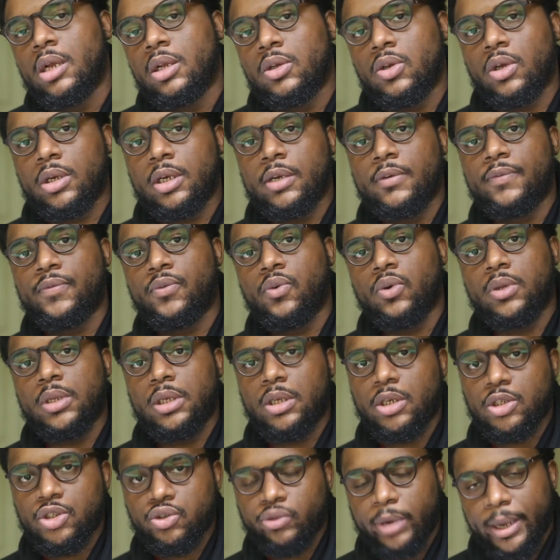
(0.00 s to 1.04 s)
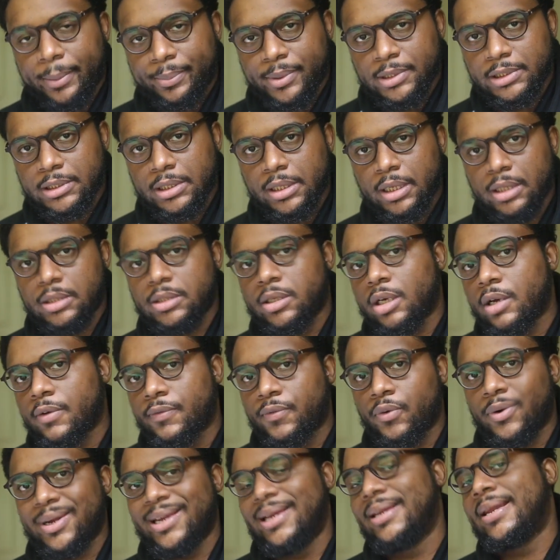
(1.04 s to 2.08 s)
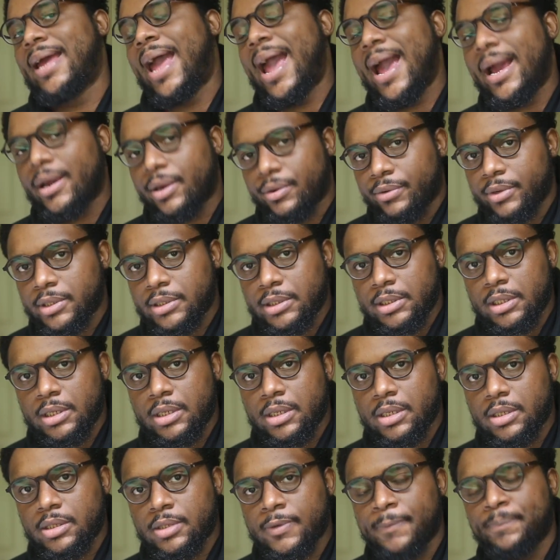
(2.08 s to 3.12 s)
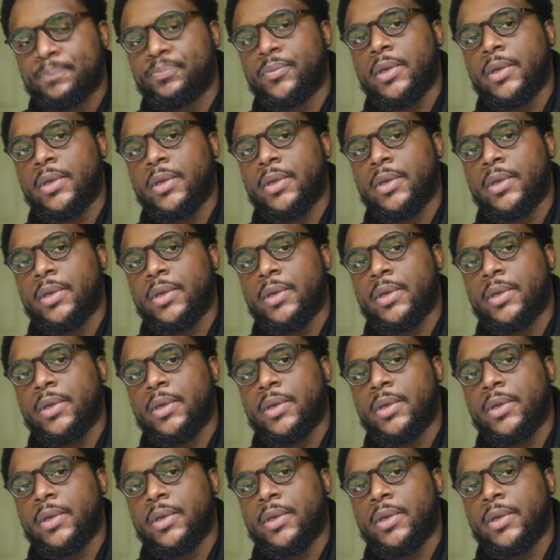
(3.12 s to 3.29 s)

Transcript: looking for the discrepancies, looking for inaccuracies,